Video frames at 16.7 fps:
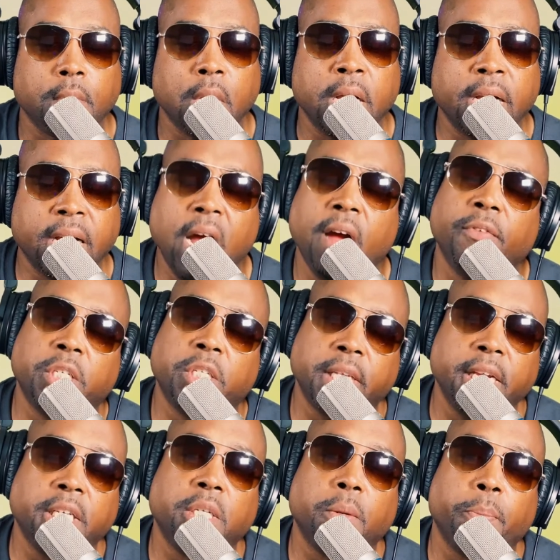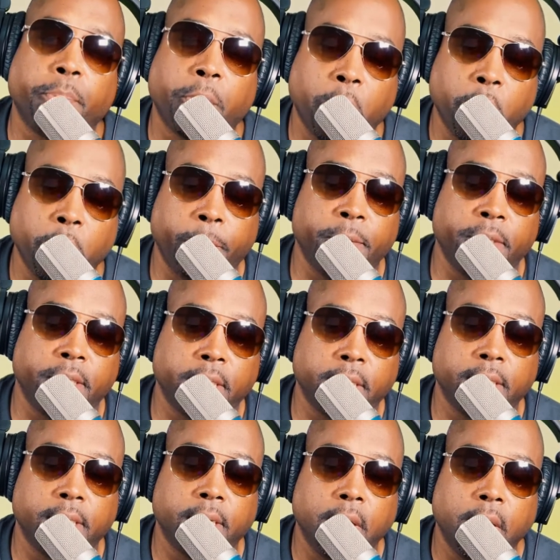conversation
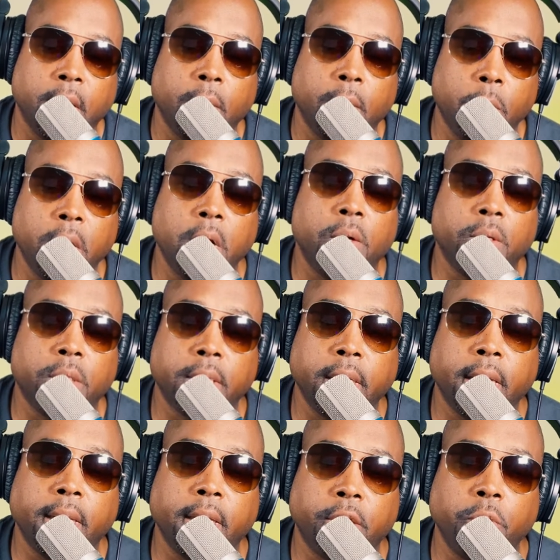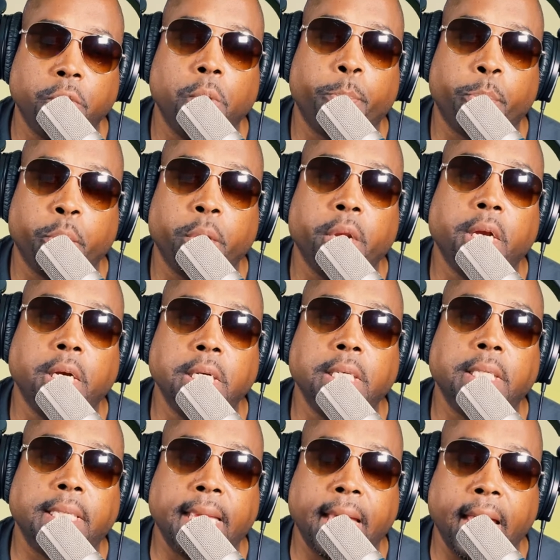purposes, we're going to say that you're a pretty
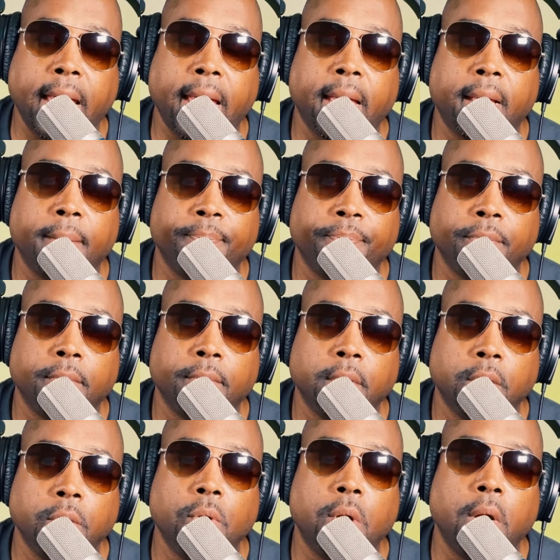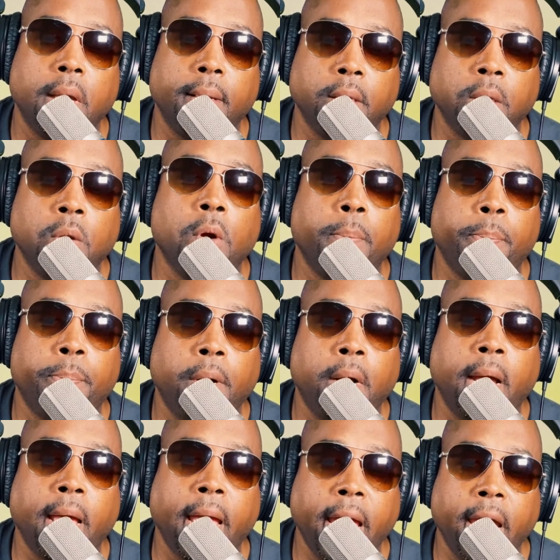good guy. You're
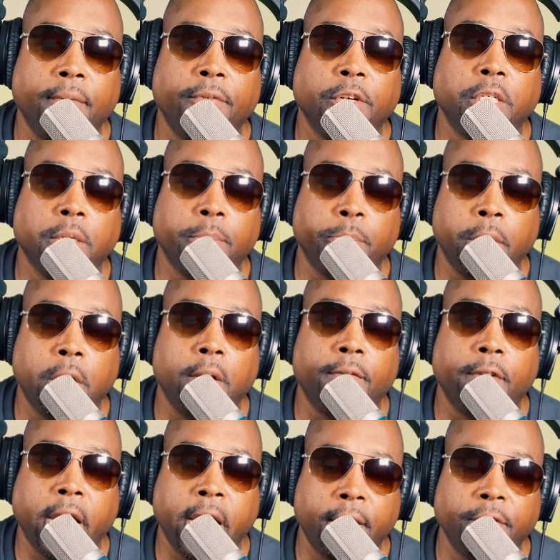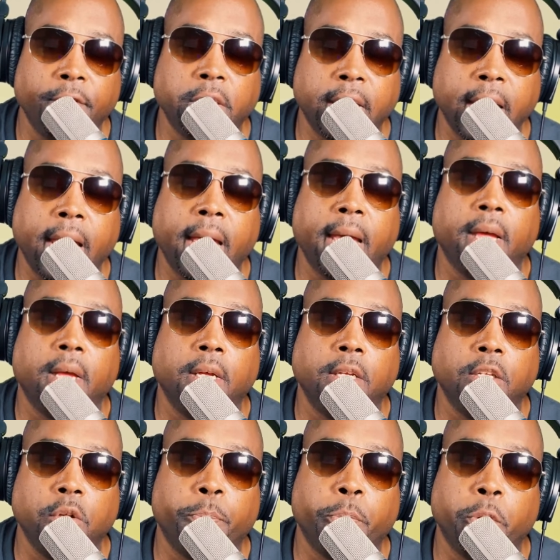an average to above average guy.
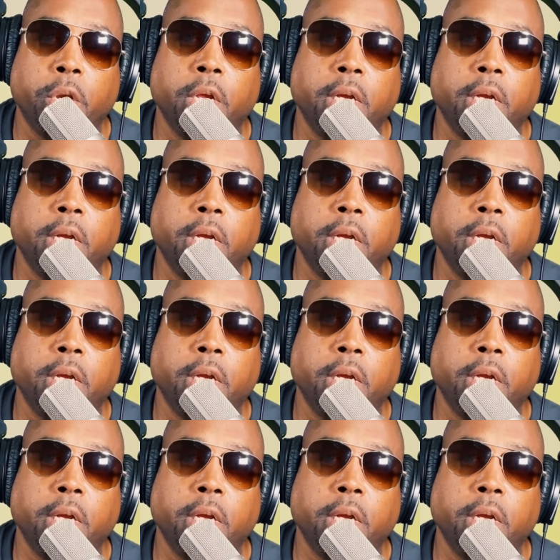You're a pretty